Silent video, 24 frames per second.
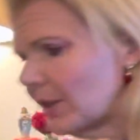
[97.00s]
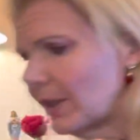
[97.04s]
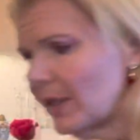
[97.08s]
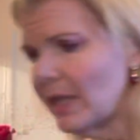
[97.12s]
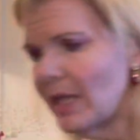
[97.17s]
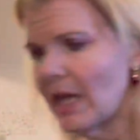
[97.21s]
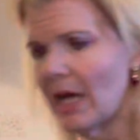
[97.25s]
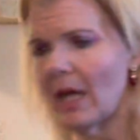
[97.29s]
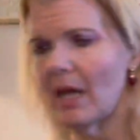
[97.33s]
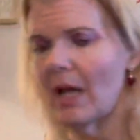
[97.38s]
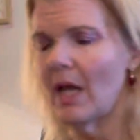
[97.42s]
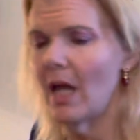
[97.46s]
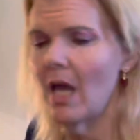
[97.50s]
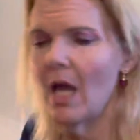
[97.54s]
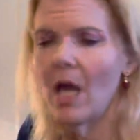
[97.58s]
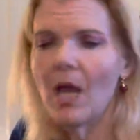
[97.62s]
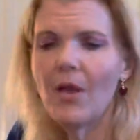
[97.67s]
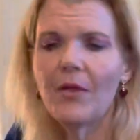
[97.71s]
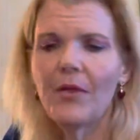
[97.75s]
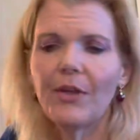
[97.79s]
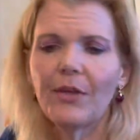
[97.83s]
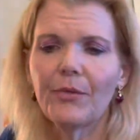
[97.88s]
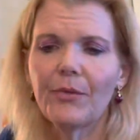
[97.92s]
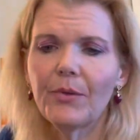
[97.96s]
it.
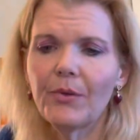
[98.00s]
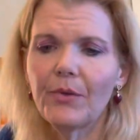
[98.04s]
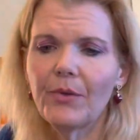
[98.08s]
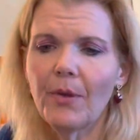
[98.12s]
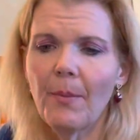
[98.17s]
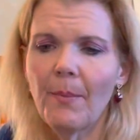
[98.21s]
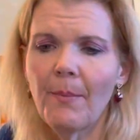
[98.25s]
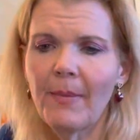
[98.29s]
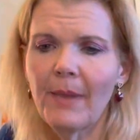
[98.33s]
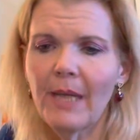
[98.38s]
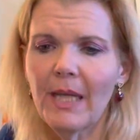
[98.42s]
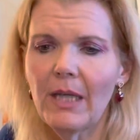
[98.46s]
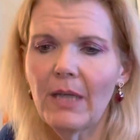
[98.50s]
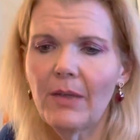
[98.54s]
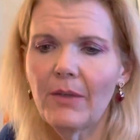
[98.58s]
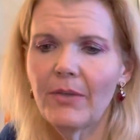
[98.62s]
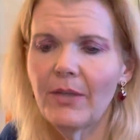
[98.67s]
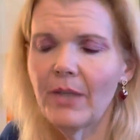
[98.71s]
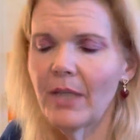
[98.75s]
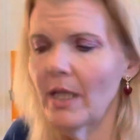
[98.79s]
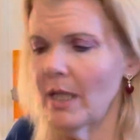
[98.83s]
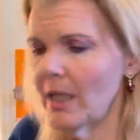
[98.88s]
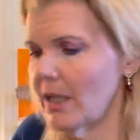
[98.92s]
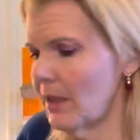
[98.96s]
This was
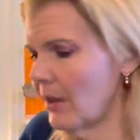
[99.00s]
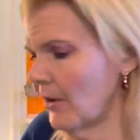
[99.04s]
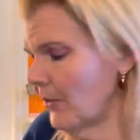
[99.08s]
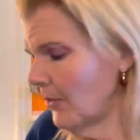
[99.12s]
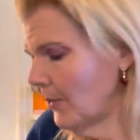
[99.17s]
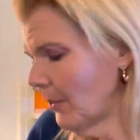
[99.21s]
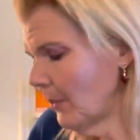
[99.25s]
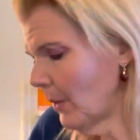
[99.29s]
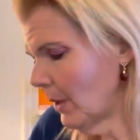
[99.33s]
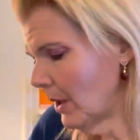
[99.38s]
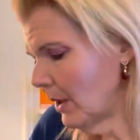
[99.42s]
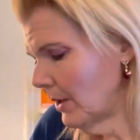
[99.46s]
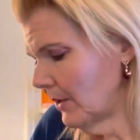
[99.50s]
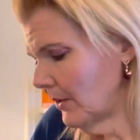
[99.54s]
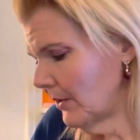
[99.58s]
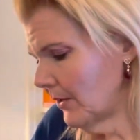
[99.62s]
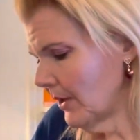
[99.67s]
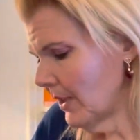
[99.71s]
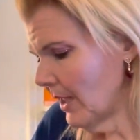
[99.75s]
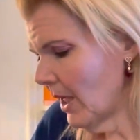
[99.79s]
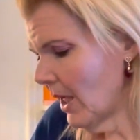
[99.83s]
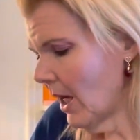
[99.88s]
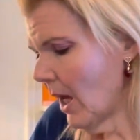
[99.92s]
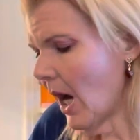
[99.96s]
amazing. This was
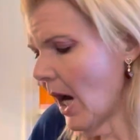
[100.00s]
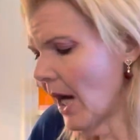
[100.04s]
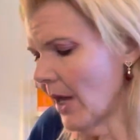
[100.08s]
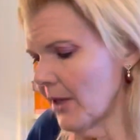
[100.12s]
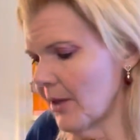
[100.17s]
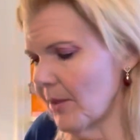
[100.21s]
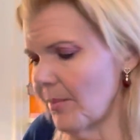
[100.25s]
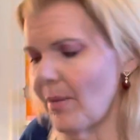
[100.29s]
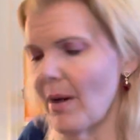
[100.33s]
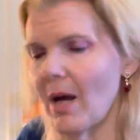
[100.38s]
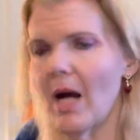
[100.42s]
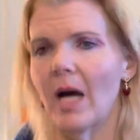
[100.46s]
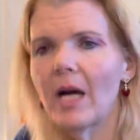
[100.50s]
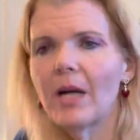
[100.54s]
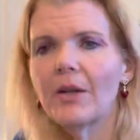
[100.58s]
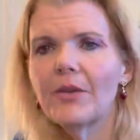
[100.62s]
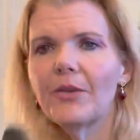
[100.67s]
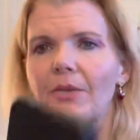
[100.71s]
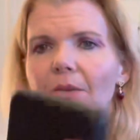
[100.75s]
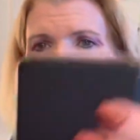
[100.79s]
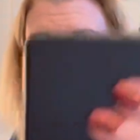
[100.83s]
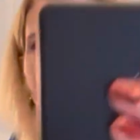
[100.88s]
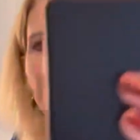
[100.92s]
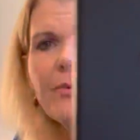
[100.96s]
uh,
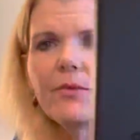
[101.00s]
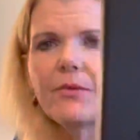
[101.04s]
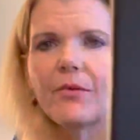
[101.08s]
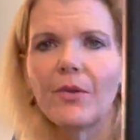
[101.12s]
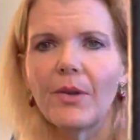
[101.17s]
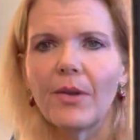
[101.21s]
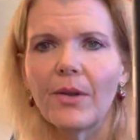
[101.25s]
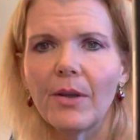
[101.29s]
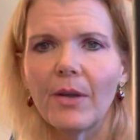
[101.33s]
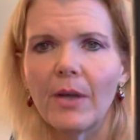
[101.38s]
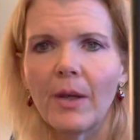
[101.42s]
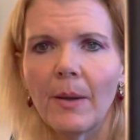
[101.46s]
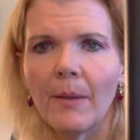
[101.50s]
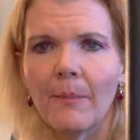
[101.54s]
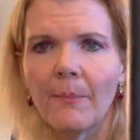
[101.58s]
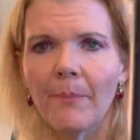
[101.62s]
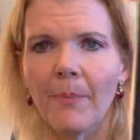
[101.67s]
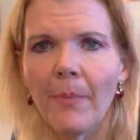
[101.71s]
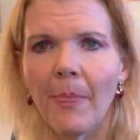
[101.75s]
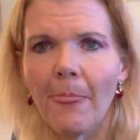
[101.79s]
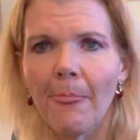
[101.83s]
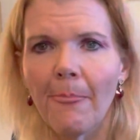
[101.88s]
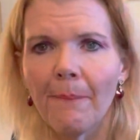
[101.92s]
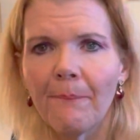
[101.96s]
OtterBox for the...
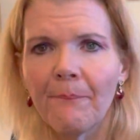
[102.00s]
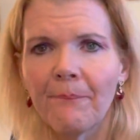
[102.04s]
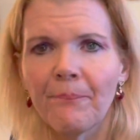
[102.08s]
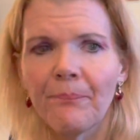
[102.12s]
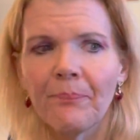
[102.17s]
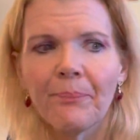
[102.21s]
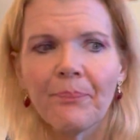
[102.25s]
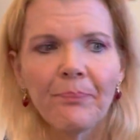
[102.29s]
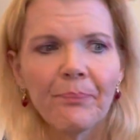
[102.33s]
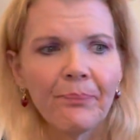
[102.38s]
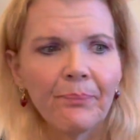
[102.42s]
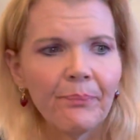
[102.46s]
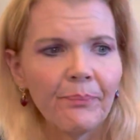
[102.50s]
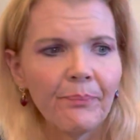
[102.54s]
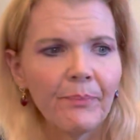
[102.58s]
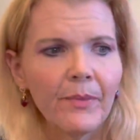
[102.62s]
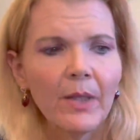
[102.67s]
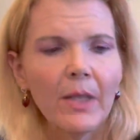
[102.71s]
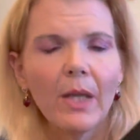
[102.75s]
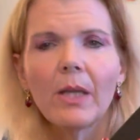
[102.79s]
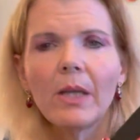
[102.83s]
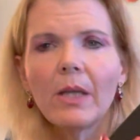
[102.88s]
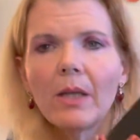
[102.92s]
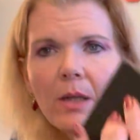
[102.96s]
Um,
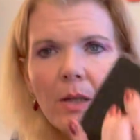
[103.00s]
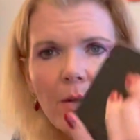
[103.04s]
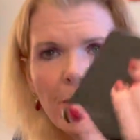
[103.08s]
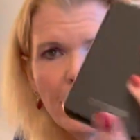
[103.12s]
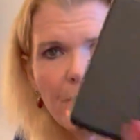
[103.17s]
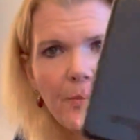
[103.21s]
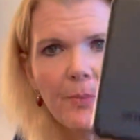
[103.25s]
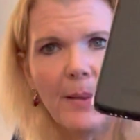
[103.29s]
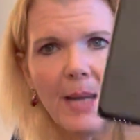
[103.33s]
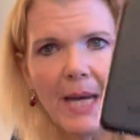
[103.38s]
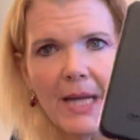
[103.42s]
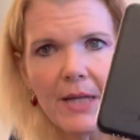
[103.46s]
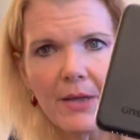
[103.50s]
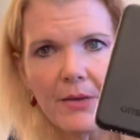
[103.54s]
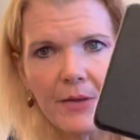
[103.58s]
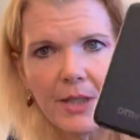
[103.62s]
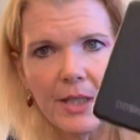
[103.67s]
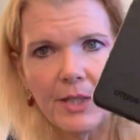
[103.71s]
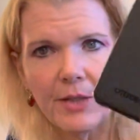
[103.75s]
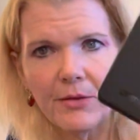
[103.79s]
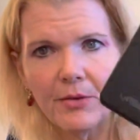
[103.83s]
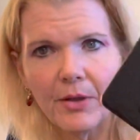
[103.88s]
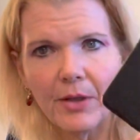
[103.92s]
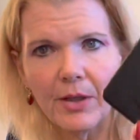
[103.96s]
you know, this battery,
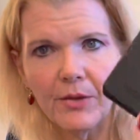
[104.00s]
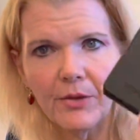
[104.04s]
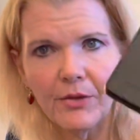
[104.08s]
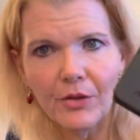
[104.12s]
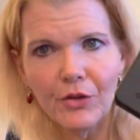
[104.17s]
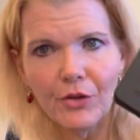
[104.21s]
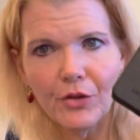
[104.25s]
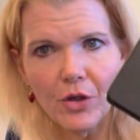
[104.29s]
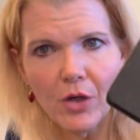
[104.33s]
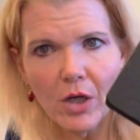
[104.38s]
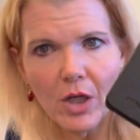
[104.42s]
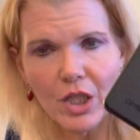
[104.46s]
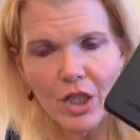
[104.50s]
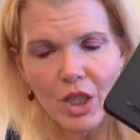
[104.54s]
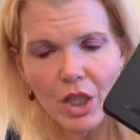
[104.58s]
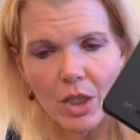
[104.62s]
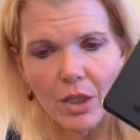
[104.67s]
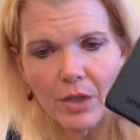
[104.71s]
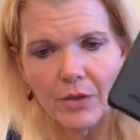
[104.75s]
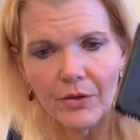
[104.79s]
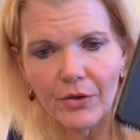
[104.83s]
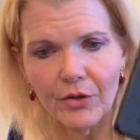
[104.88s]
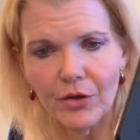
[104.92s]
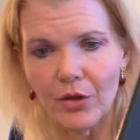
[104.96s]
it's a, it's a charger.
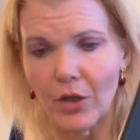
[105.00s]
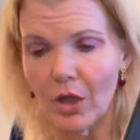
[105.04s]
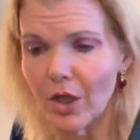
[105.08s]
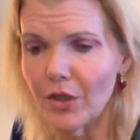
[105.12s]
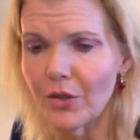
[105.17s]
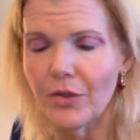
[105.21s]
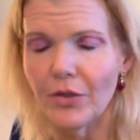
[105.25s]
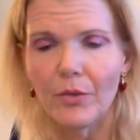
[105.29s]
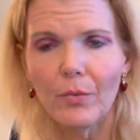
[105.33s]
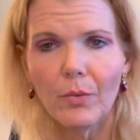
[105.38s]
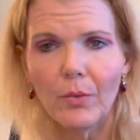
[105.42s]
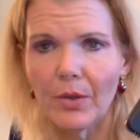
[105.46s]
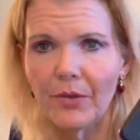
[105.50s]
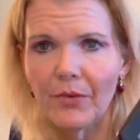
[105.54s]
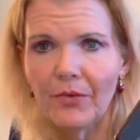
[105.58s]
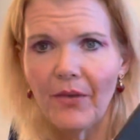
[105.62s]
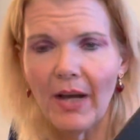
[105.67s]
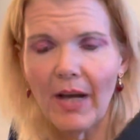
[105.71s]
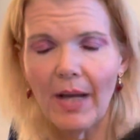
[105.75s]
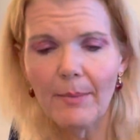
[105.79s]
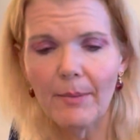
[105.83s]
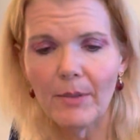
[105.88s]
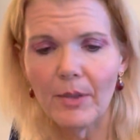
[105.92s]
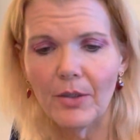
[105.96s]
It's a charger. It worked
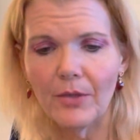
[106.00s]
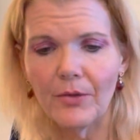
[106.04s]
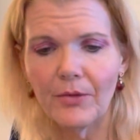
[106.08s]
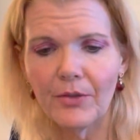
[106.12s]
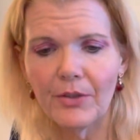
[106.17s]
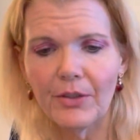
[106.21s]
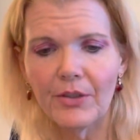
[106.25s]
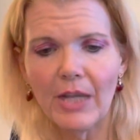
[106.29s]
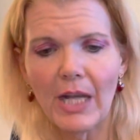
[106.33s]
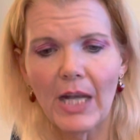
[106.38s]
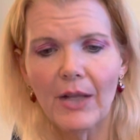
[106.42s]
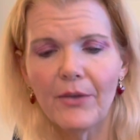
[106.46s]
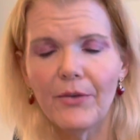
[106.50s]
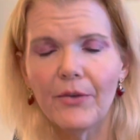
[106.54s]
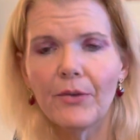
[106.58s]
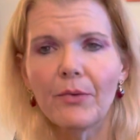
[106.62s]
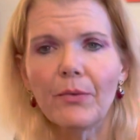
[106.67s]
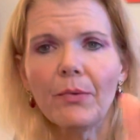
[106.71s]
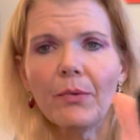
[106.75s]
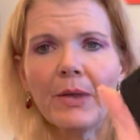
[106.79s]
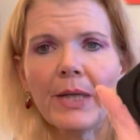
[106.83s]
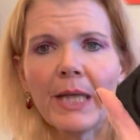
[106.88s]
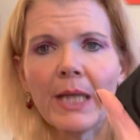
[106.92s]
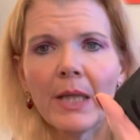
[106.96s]
fabulous. It has the
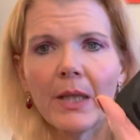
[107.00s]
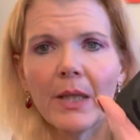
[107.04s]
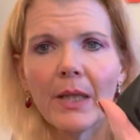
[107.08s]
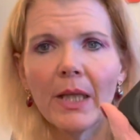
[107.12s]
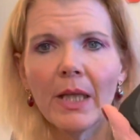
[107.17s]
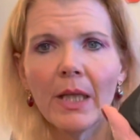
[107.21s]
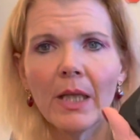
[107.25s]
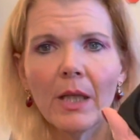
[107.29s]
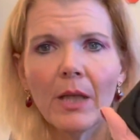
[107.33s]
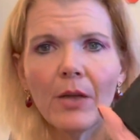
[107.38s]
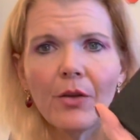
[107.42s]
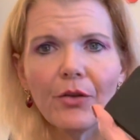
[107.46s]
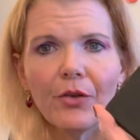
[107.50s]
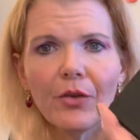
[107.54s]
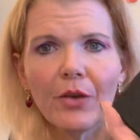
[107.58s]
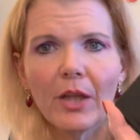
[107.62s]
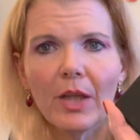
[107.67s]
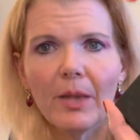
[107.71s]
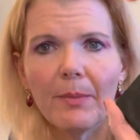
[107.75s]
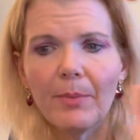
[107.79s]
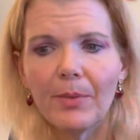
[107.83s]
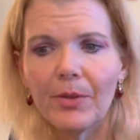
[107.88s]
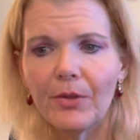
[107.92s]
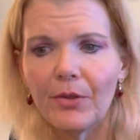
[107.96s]
ring thing and they just
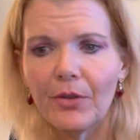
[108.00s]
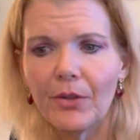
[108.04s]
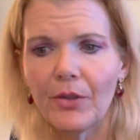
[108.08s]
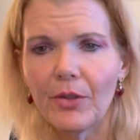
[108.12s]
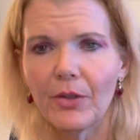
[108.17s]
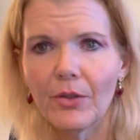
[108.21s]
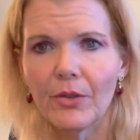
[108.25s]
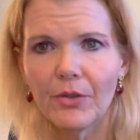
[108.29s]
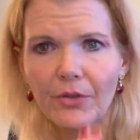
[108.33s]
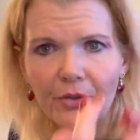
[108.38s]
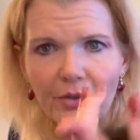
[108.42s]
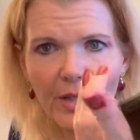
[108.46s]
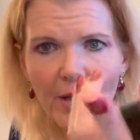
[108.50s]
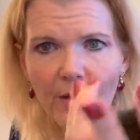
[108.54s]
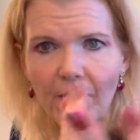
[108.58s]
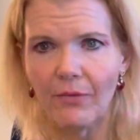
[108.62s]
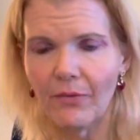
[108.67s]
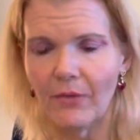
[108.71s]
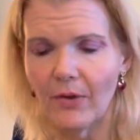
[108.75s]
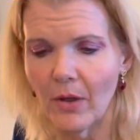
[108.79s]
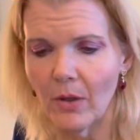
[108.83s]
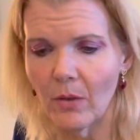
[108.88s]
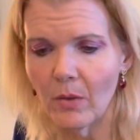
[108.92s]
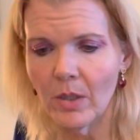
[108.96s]
clip it to your cell
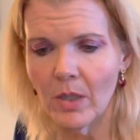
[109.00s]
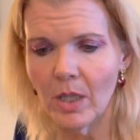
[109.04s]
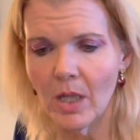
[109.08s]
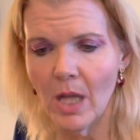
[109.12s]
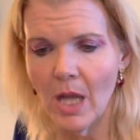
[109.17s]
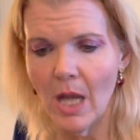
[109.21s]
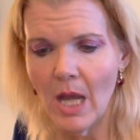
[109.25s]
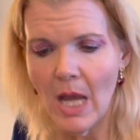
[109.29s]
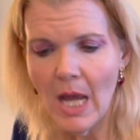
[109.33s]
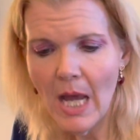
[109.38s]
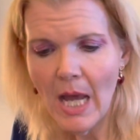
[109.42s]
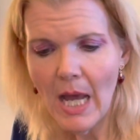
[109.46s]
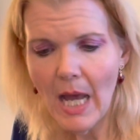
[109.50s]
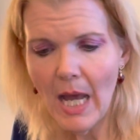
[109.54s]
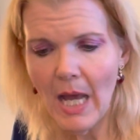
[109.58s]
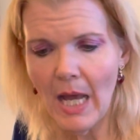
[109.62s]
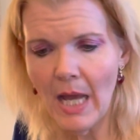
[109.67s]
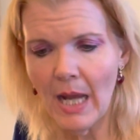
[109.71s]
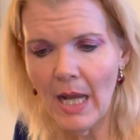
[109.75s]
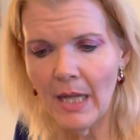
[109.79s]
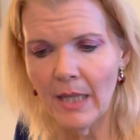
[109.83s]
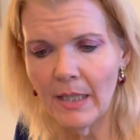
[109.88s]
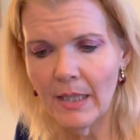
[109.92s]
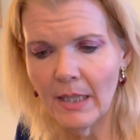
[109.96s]
phone.
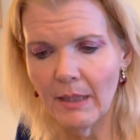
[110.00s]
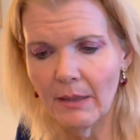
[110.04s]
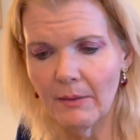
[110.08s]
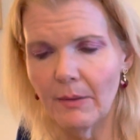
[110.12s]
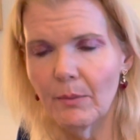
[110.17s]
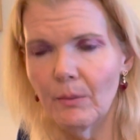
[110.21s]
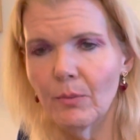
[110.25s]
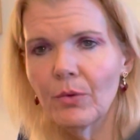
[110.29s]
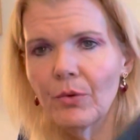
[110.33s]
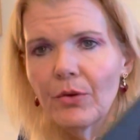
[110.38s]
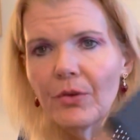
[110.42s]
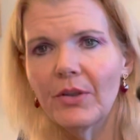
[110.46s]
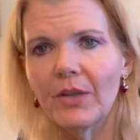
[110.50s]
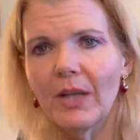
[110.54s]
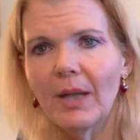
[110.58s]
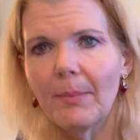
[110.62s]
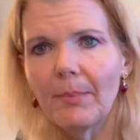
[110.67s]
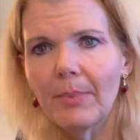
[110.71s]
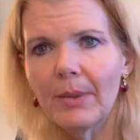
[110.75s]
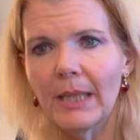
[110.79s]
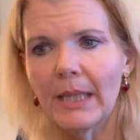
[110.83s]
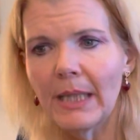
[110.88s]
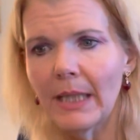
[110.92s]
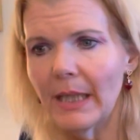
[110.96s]
And now it won't stop
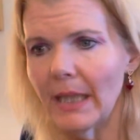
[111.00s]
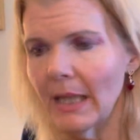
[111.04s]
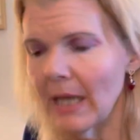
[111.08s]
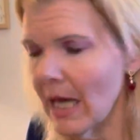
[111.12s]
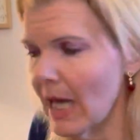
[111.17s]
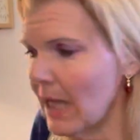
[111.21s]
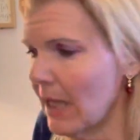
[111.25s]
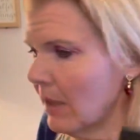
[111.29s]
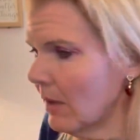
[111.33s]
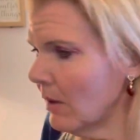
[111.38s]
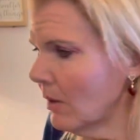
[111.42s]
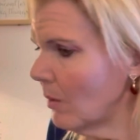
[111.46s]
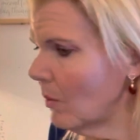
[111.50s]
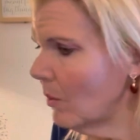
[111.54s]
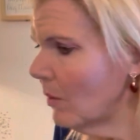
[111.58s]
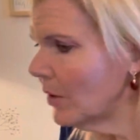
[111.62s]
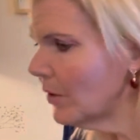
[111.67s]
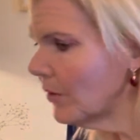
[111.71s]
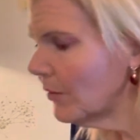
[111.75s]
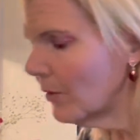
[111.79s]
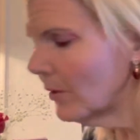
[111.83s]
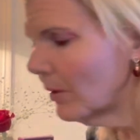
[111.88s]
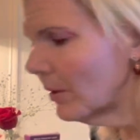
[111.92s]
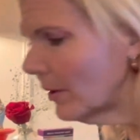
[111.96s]
blinking. I don't know
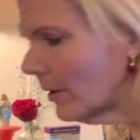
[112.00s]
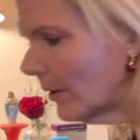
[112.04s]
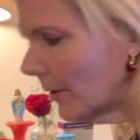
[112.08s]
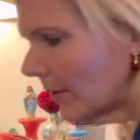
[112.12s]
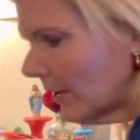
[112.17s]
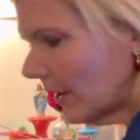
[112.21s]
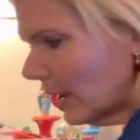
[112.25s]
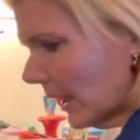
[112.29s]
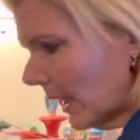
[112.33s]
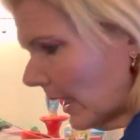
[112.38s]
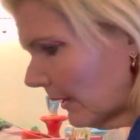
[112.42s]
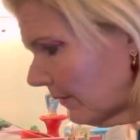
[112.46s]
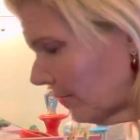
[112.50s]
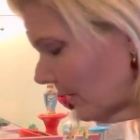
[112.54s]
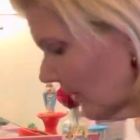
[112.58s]
what's wrong with it. I have